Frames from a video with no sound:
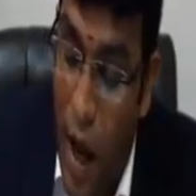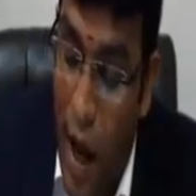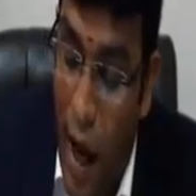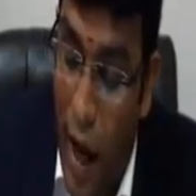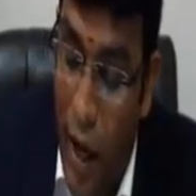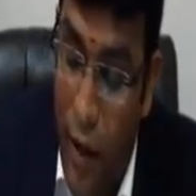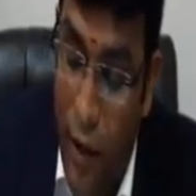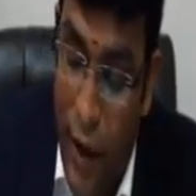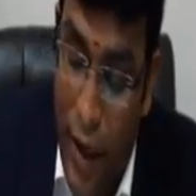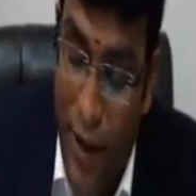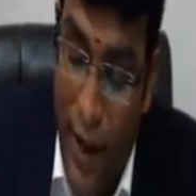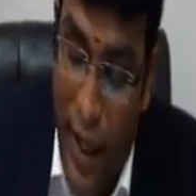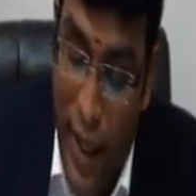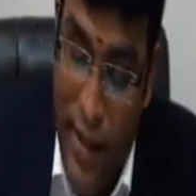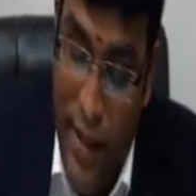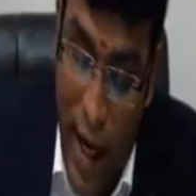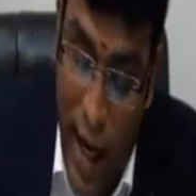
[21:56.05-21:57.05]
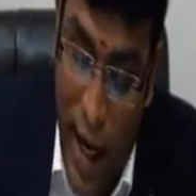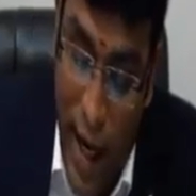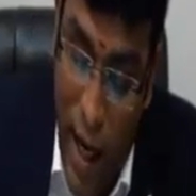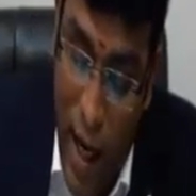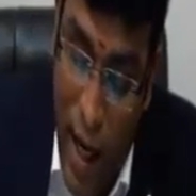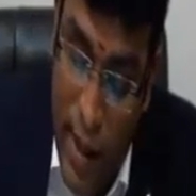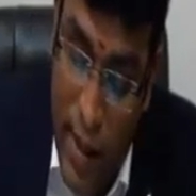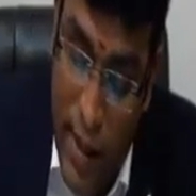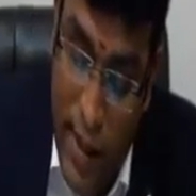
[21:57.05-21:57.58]
And whenever I say
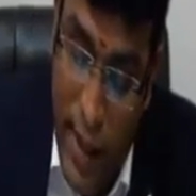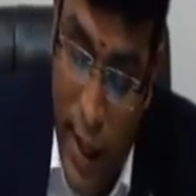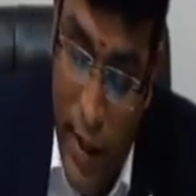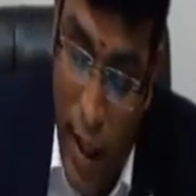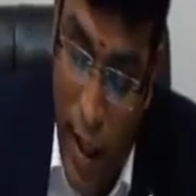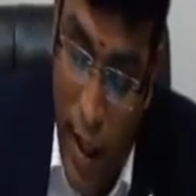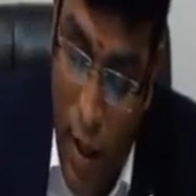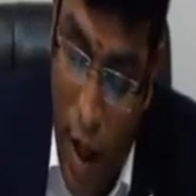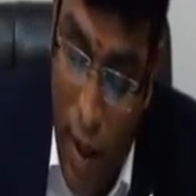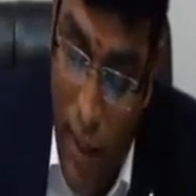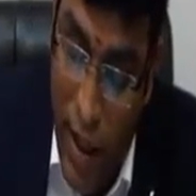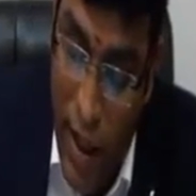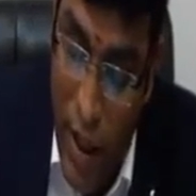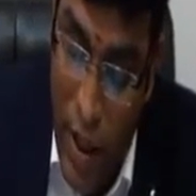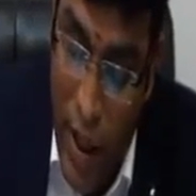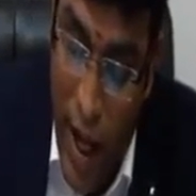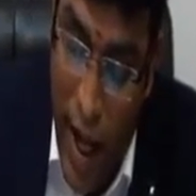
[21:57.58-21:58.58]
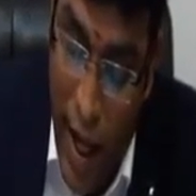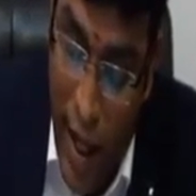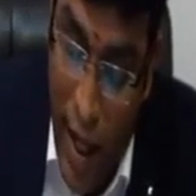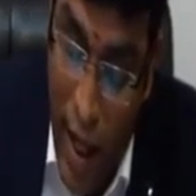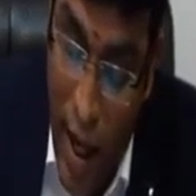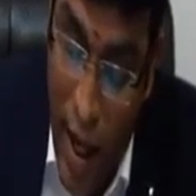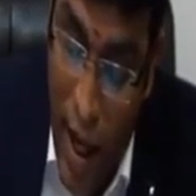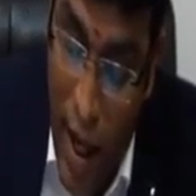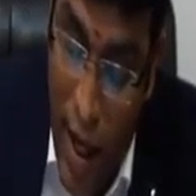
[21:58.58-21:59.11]
central government
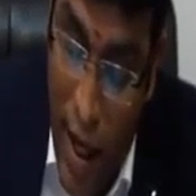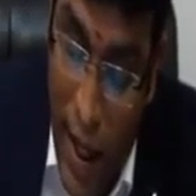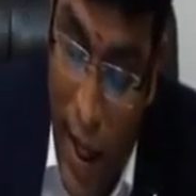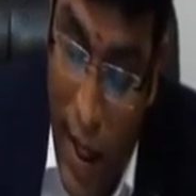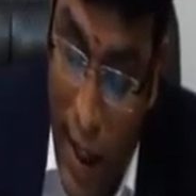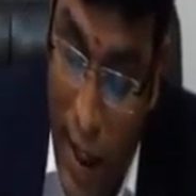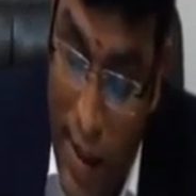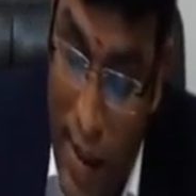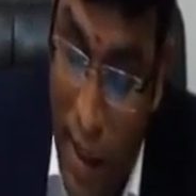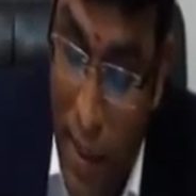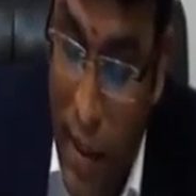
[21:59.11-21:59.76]
share, it is something